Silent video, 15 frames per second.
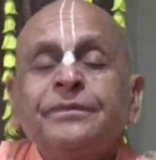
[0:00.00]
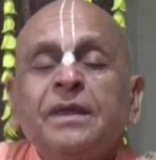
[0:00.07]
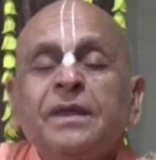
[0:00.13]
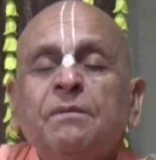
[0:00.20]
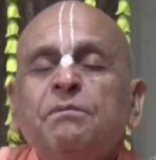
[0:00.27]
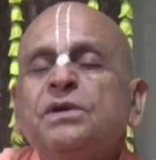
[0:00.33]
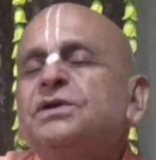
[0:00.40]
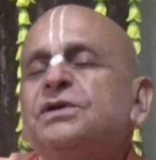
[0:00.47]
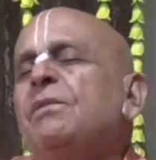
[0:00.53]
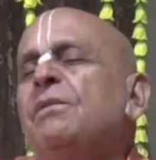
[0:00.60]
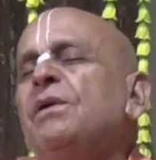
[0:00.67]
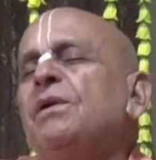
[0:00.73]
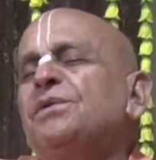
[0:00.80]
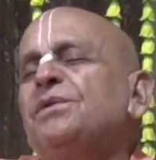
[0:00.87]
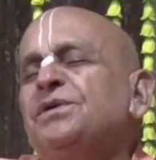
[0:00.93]
miserable
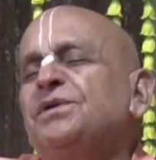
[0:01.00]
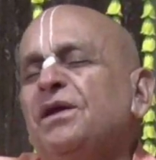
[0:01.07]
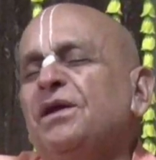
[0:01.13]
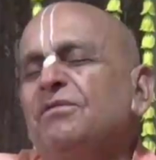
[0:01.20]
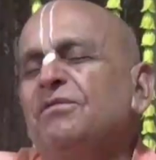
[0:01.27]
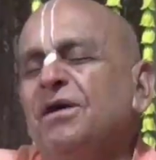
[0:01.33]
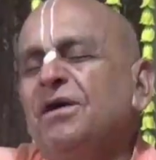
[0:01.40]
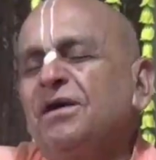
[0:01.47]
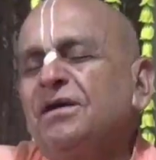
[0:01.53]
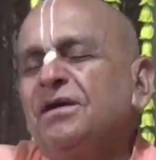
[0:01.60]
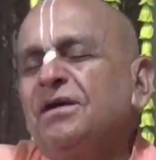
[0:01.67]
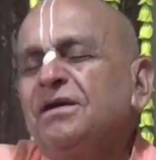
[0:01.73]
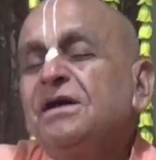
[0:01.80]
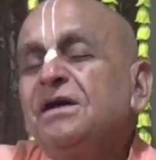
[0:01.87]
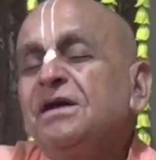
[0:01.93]
material world
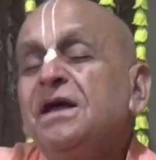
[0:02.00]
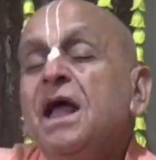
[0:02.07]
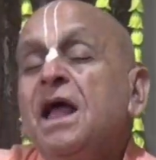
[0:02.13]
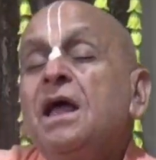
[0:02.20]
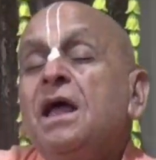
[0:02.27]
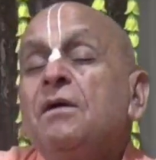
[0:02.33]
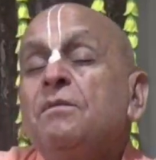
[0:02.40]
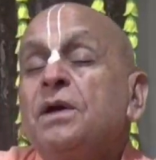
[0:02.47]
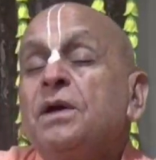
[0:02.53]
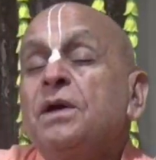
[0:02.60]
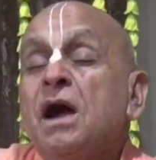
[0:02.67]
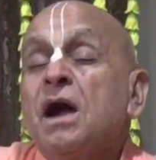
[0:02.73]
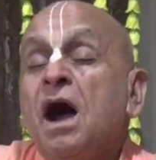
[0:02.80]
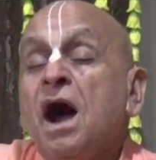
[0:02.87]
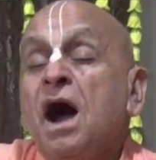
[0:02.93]

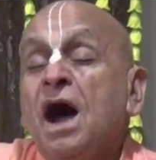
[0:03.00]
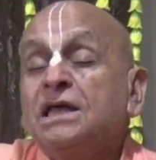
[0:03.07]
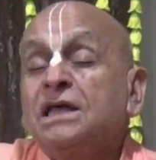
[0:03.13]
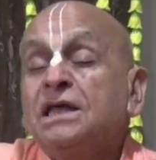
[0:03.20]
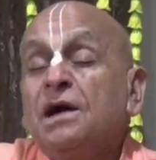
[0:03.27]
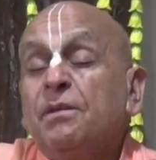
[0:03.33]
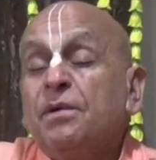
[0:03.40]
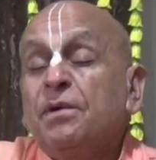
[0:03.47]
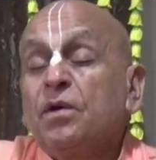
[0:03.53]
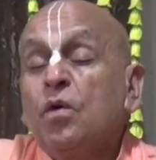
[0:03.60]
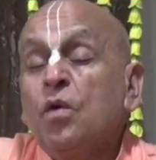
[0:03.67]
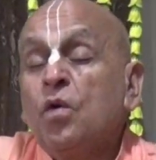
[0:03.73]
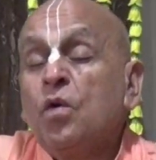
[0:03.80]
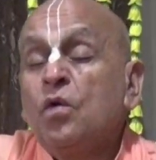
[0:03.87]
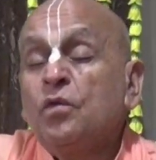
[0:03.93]
because of our
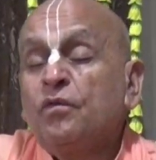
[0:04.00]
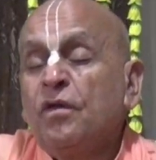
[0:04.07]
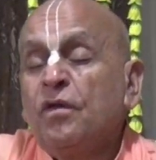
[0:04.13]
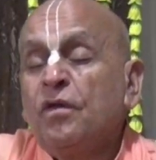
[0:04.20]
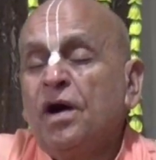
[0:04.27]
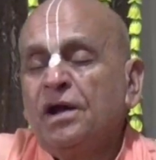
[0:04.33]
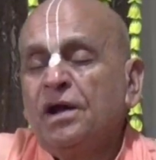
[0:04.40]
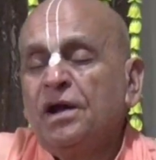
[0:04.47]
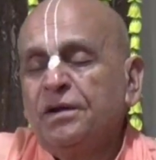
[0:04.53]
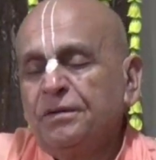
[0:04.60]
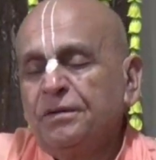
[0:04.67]
own fault.